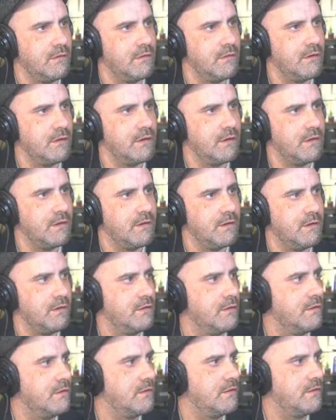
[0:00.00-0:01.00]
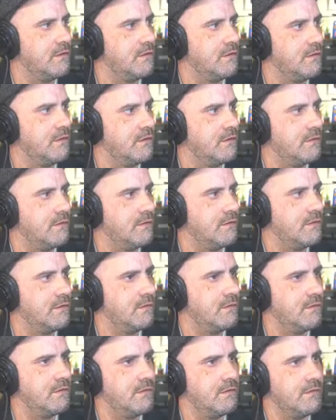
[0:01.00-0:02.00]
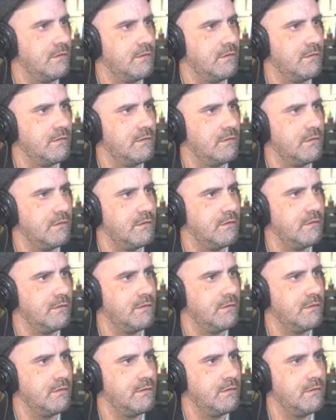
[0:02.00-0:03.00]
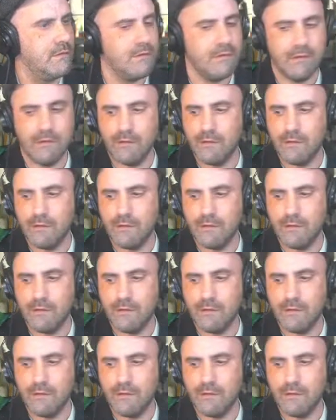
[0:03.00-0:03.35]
(silent)